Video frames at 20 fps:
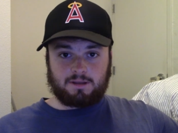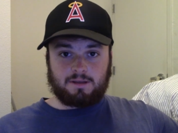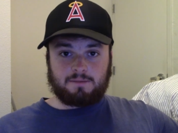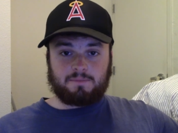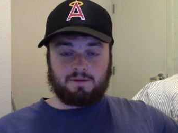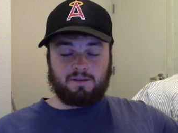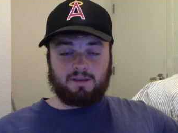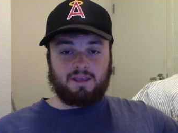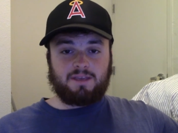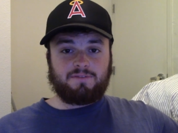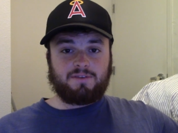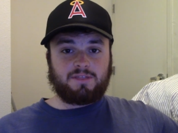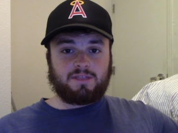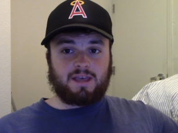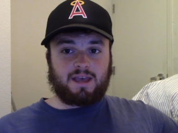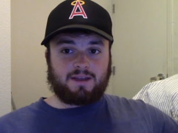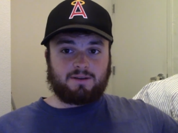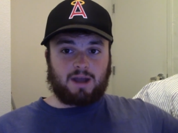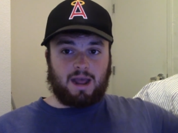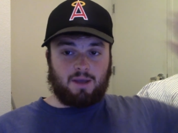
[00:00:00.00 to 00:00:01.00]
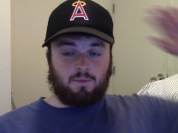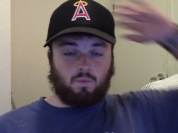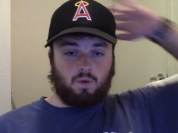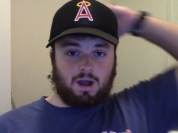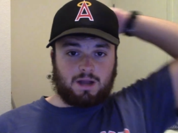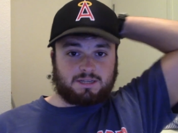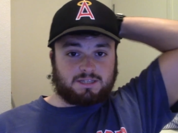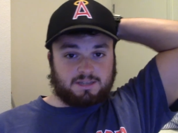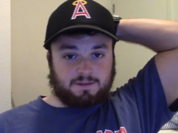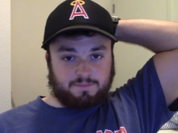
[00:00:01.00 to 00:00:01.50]
But even then, I
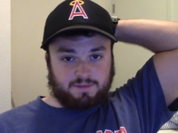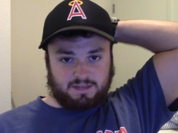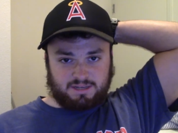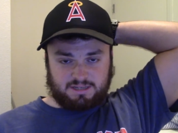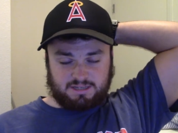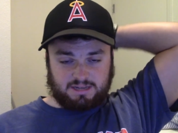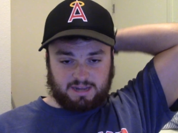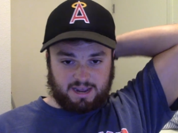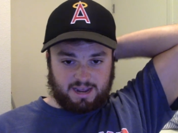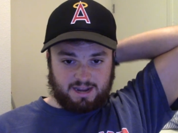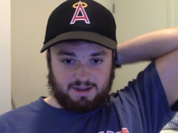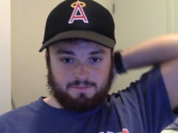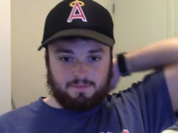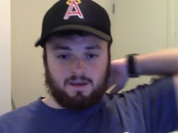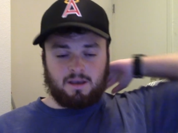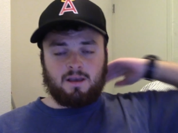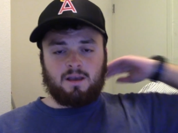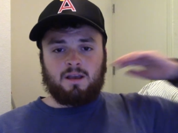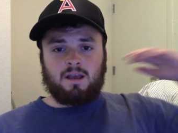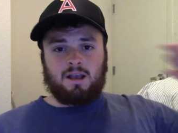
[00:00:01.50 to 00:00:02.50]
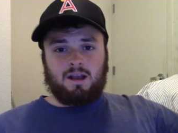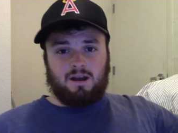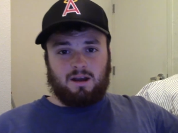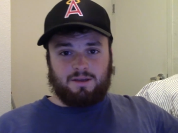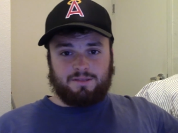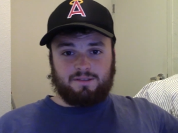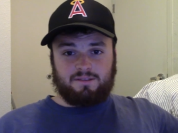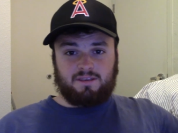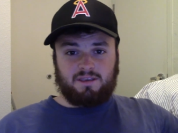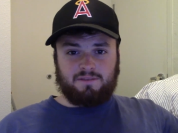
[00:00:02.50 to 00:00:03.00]
watched some of this game
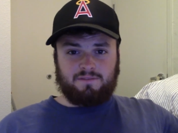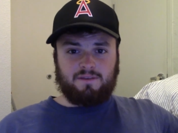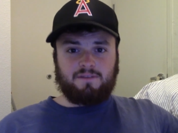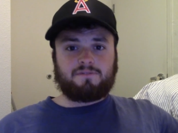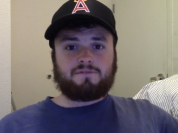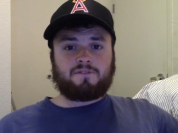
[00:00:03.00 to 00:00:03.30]
on the TV.